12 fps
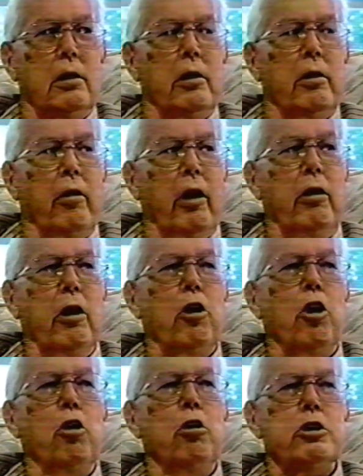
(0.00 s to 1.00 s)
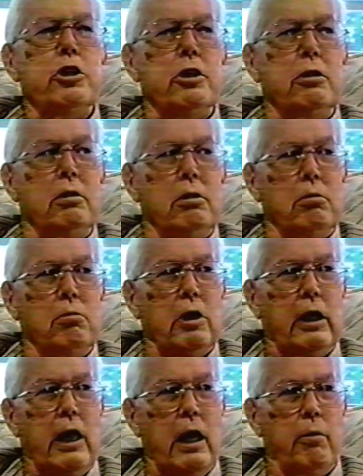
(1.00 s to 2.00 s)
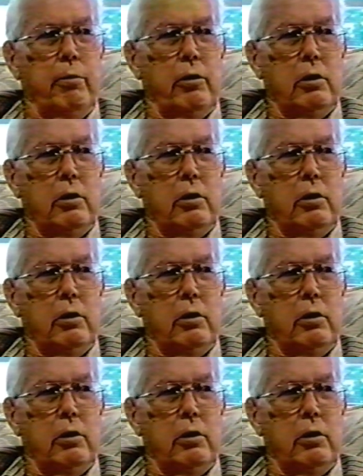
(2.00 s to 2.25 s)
And they're launched with a catapult.